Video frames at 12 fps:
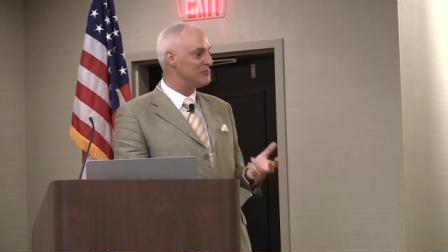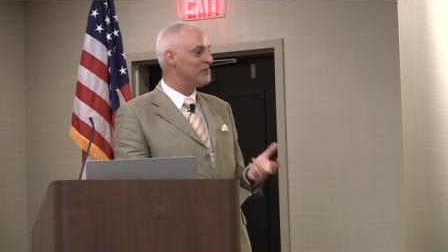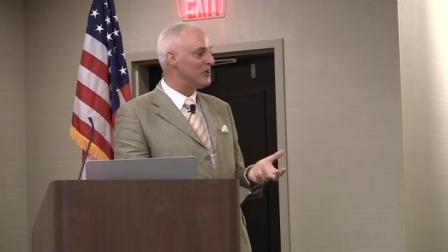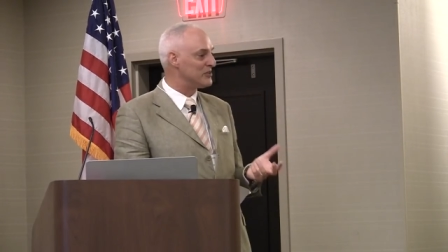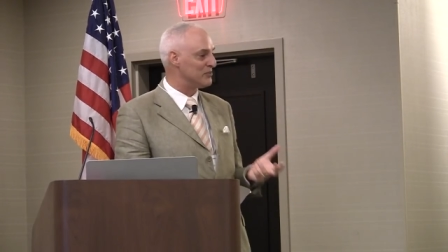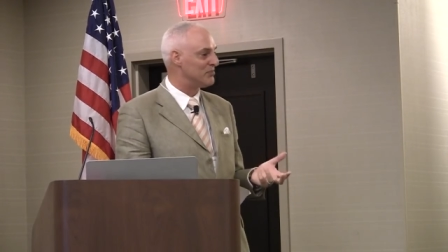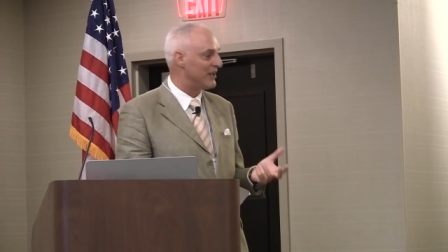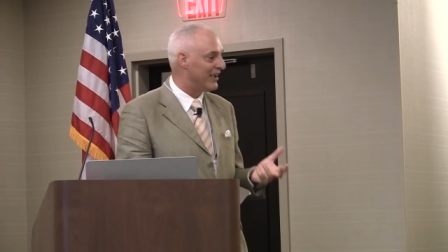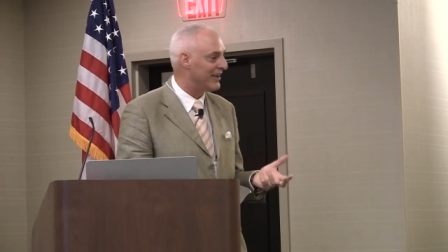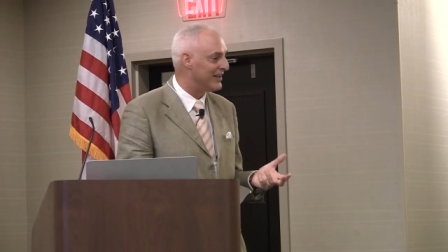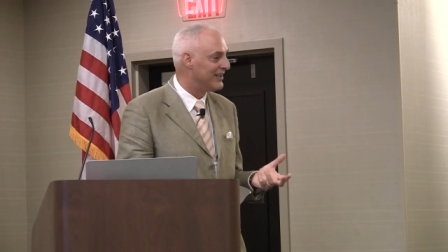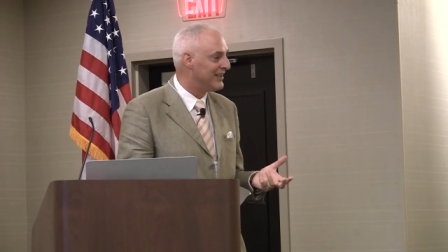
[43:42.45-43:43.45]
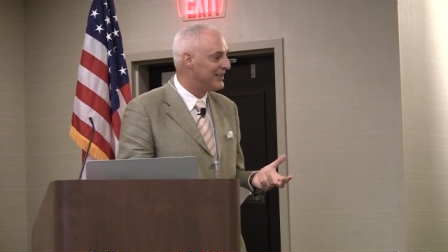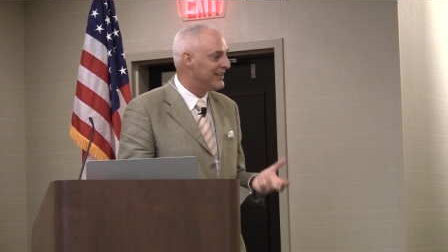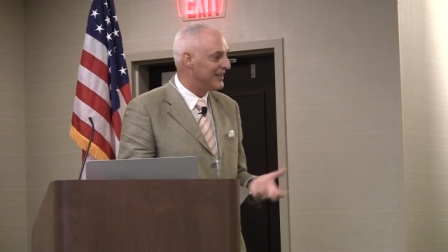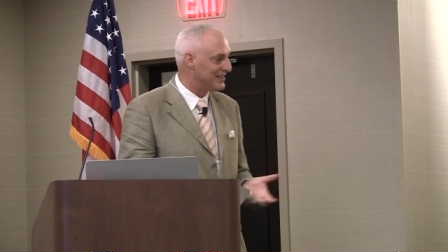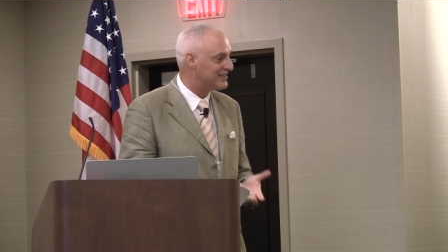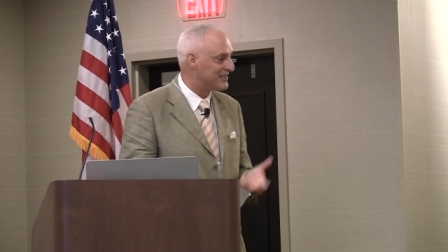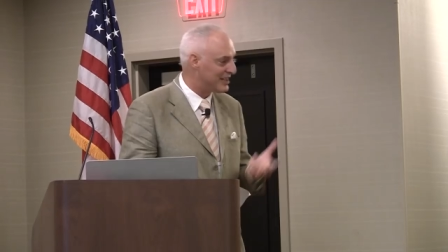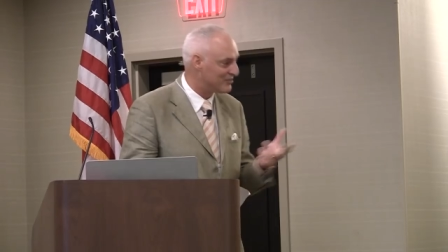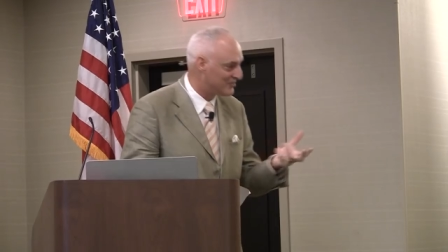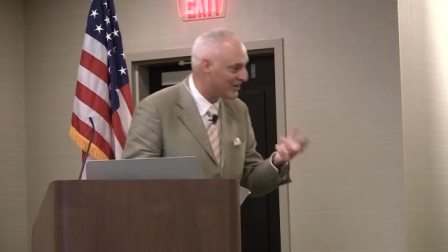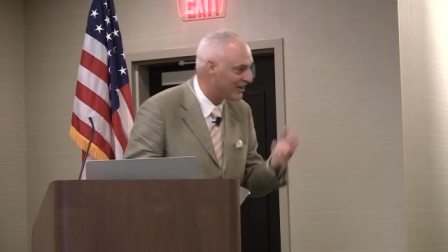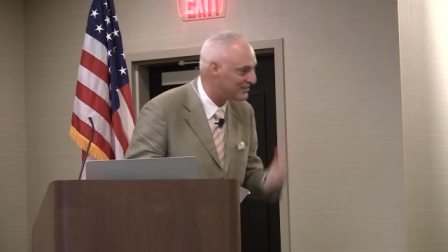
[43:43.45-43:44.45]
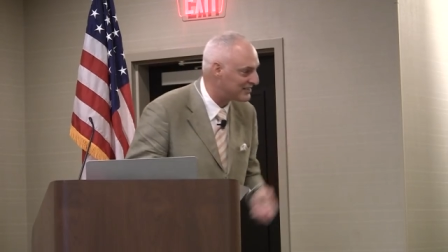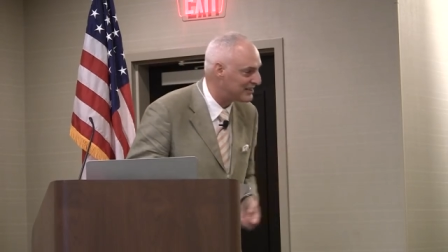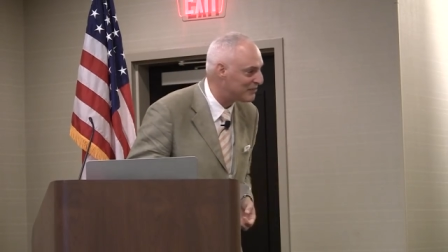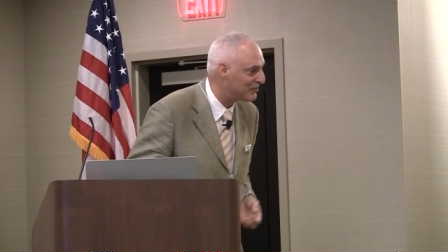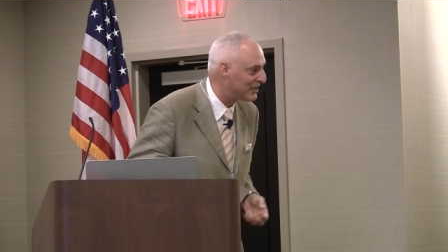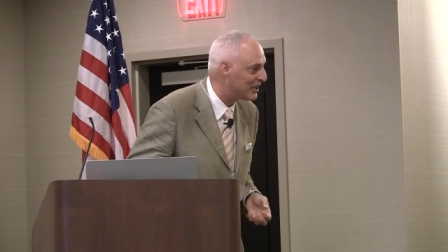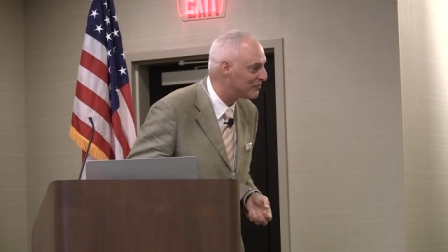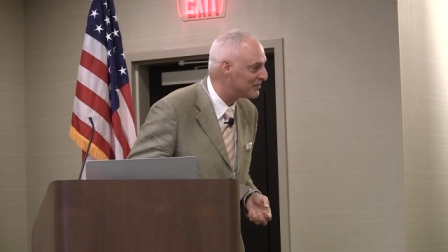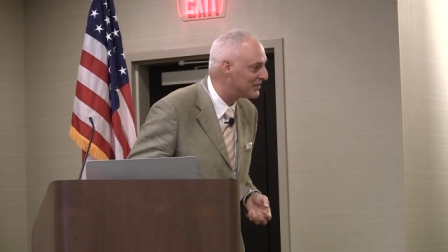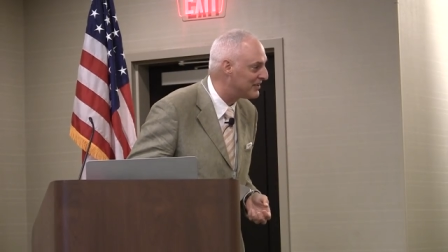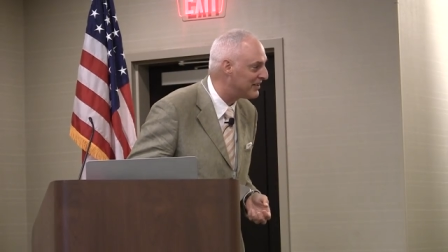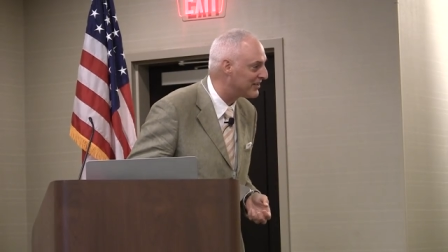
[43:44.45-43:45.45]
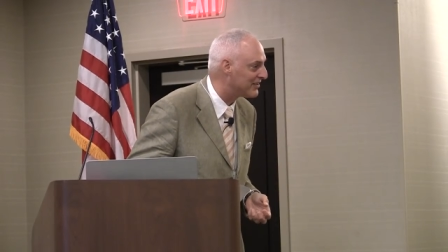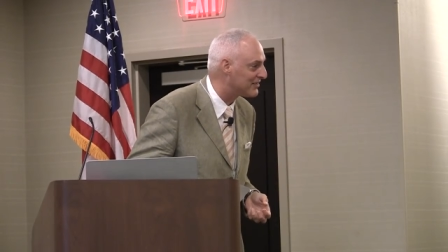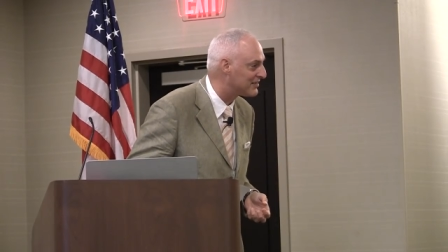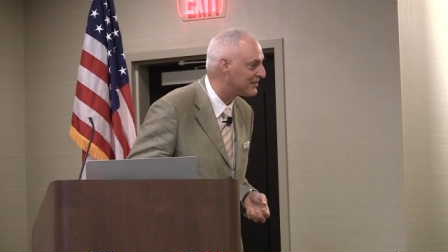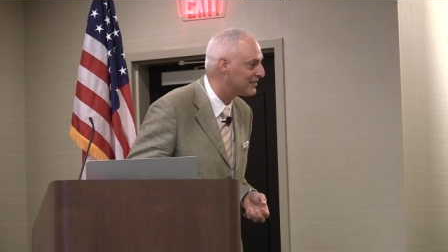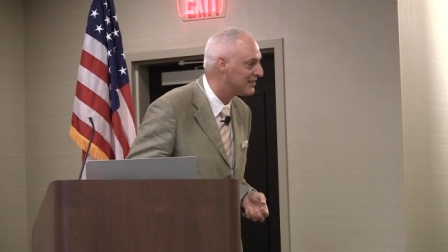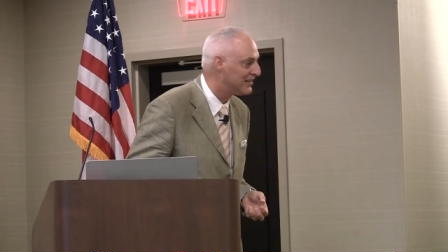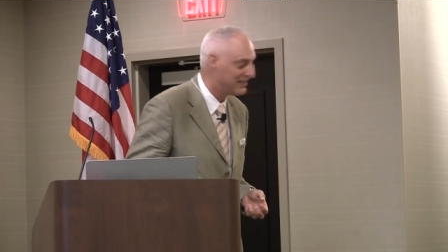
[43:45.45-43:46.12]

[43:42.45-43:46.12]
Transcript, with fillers: and multiply, instead of causing them to come to tears.